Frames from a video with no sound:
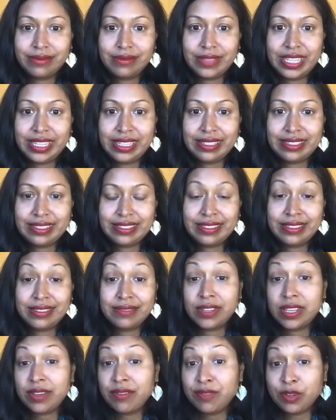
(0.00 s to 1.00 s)
It's
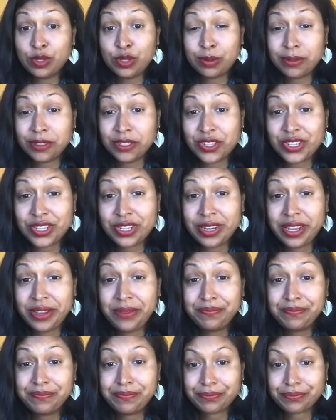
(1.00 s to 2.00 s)
a vulnerable
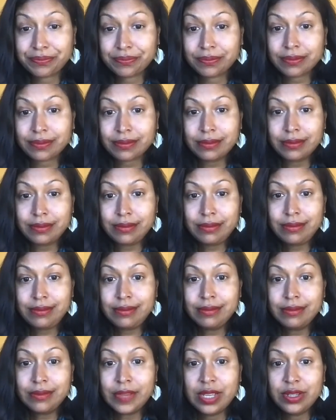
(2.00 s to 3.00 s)
journey
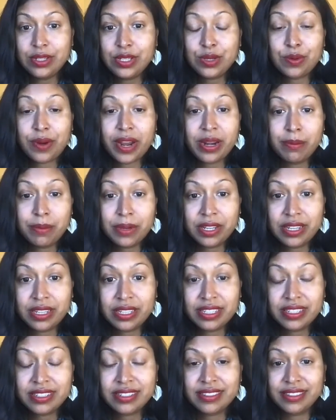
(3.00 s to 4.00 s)
to write a book.
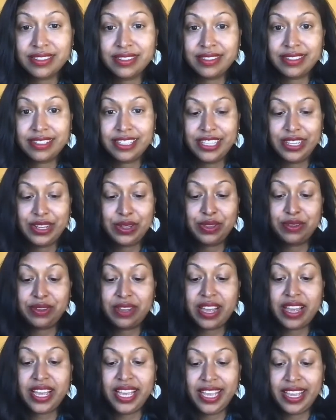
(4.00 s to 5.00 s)

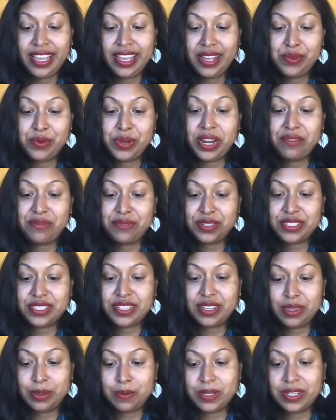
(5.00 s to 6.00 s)
When I first
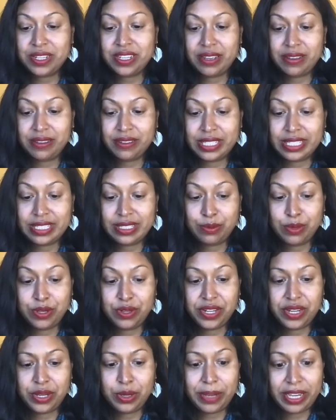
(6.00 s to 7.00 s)
got the book, I was
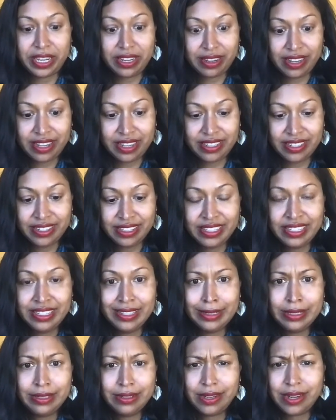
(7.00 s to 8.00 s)
wondering, oh my God,
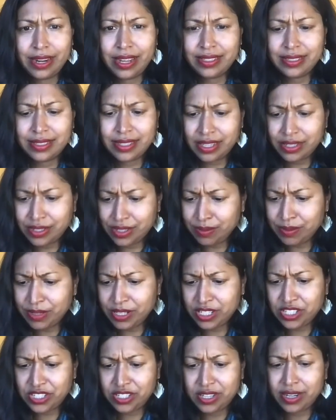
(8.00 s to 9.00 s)
did I say too
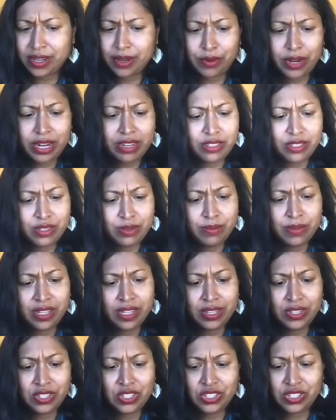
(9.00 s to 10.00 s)
much? Did I write too
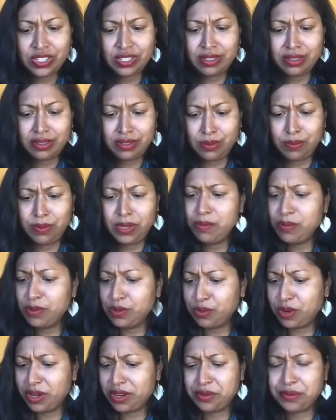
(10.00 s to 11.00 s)
much? Do
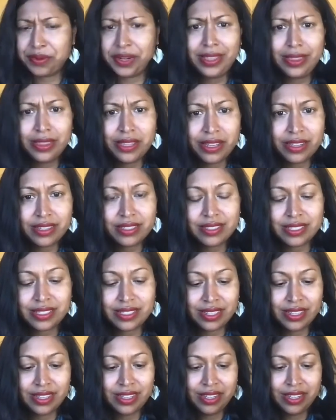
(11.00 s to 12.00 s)
people want to read this?